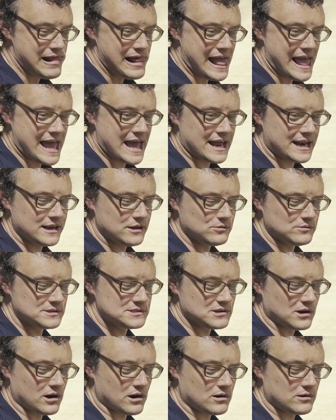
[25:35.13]
And it was
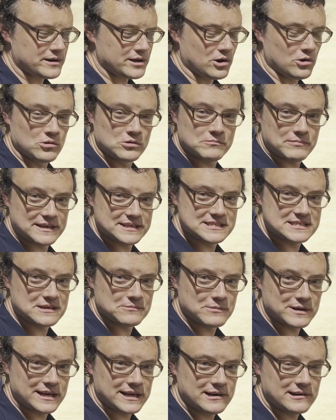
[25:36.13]
already owned by
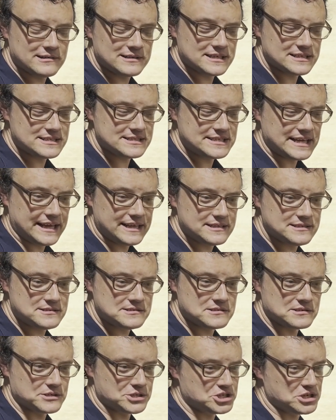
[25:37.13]
someone here in the States,
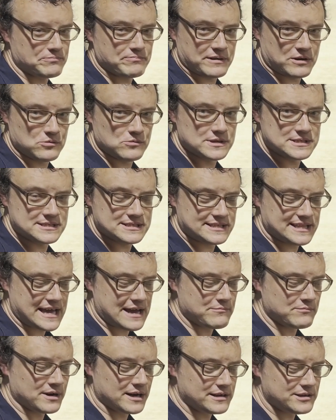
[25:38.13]
so the shipping wasn't
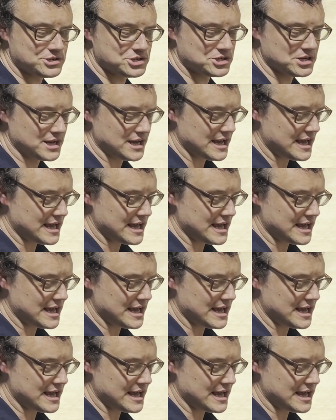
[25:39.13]
that much.